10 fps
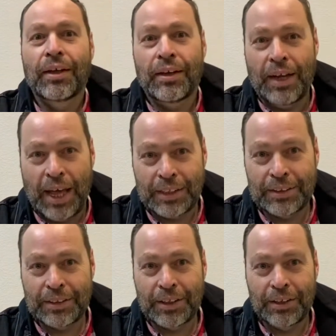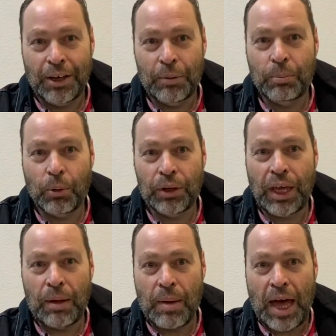next on Board
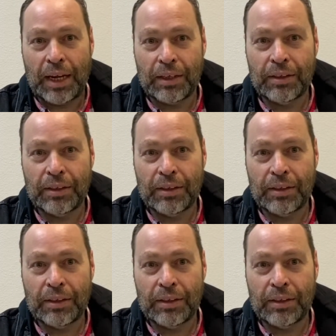Game Addict.